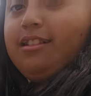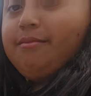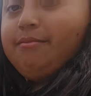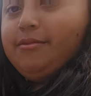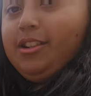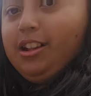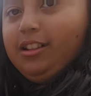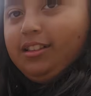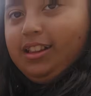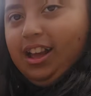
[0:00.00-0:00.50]

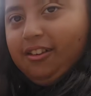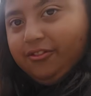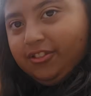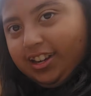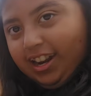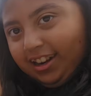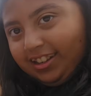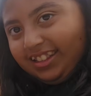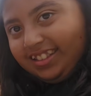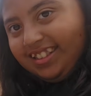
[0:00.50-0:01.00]

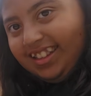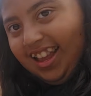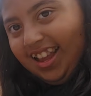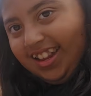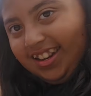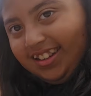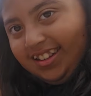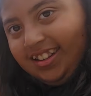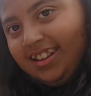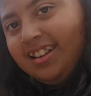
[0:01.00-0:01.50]
11 out of
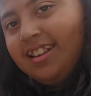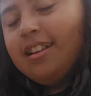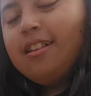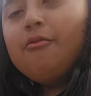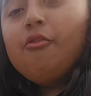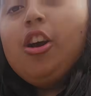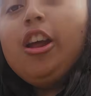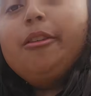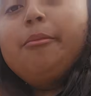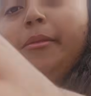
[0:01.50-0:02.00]
10.
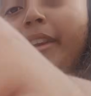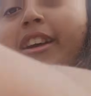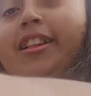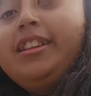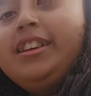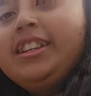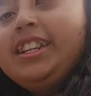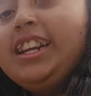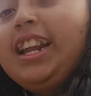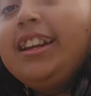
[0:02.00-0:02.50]
1
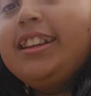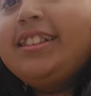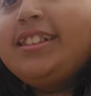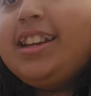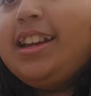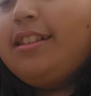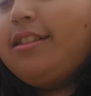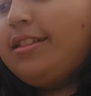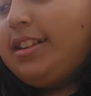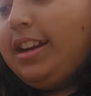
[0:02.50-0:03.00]
million out of
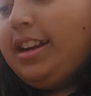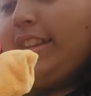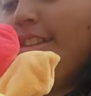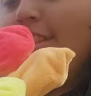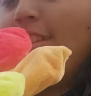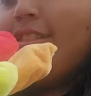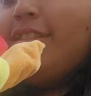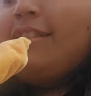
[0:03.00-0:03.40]
10. Okay,